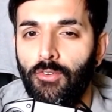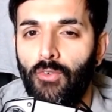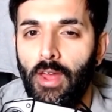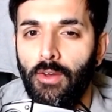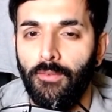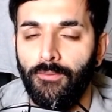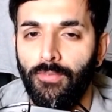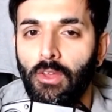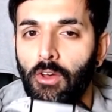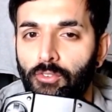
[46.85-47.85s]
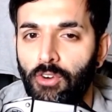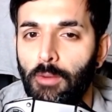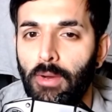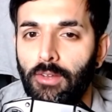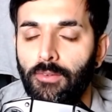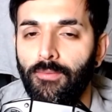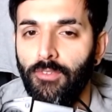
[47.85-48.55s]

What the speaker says: Rayon Fight Pad.